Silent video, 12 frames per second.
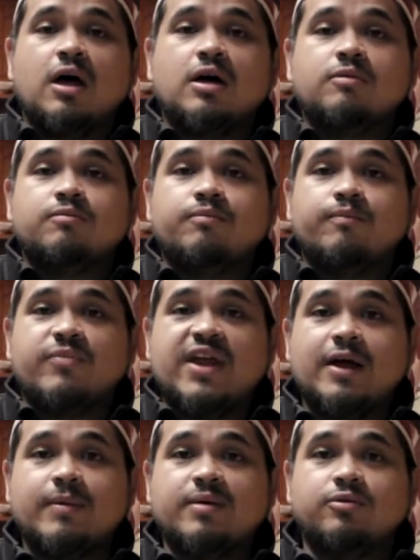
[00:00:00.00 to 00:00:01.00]

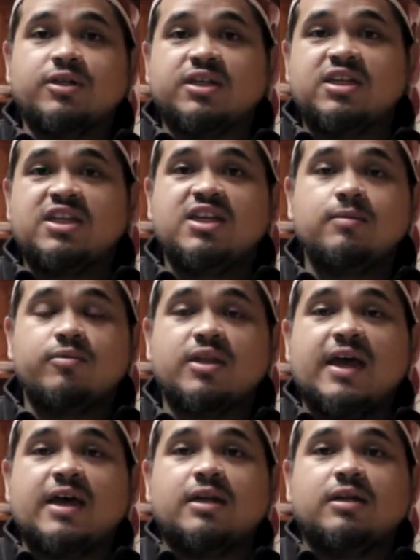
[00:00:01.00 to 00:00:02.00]
Now I'm able to keep
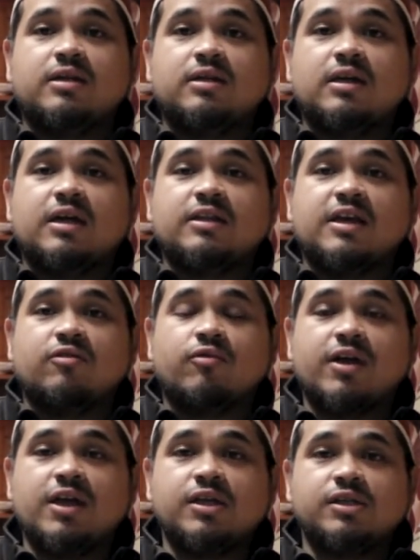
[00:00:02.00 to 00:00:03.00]
that at that
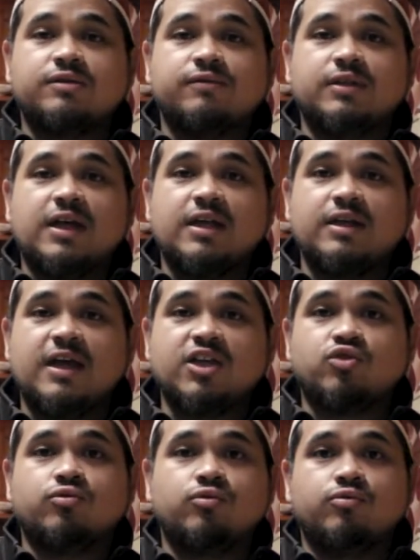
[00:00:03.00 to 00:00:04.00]
range for that
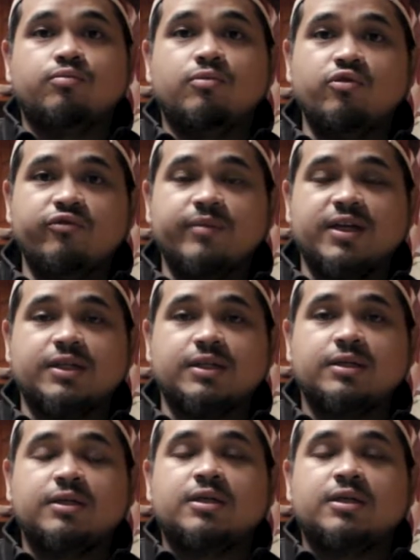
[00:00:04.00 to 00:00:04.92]
natural movement,